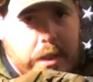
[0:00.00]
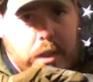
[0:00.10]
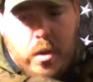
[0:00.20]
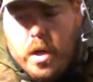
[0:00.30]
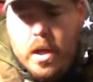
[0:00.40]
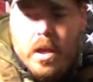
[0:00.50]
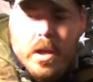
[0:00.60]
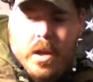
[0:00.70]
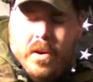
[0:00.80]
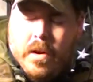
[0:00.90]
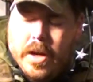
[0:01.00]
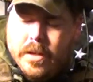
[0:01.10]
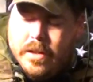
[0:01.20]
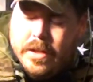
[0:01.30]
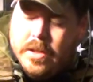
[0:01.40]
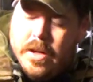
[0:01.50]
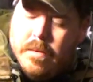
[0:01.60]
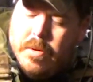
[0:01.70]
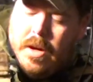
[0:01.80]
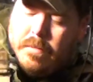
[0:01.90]
to, right? That's not a
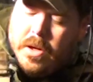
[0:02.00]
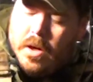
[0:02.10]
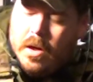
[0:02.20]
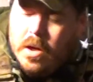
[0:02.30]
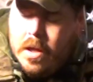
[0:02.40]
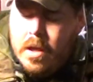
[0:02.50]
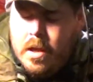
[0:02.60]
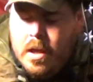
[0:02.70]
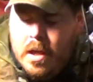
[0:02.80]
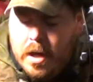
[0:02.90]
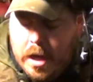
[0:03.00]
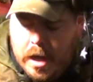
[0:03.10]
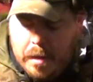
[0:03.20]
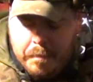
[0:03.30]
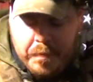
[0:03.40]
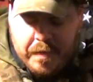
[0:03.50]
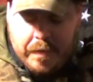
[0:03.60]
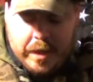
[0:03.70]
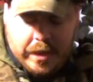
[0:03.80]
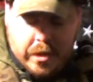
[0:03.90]
problem at all. If
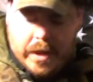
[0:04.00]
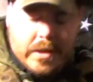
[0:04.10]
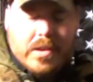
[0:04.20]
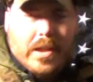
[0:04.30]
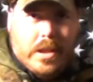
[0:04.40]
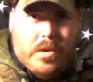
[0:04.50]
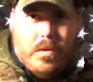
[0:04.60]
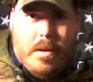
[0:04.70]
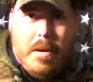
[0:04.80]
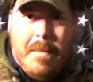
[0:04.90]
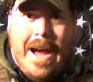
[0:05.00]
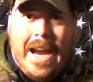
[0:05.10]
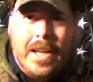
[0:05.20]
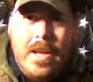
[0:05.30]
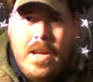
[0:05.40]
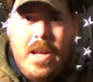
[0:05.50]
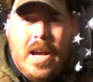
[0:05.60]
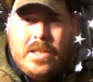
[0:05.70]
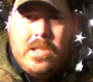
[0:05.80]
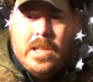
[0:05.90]
I need to, I can sling this around my back. I
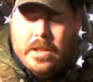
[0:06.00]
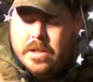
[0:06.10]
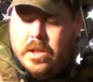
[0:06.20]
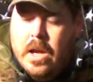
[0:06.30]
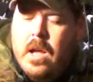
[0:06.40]
can sling this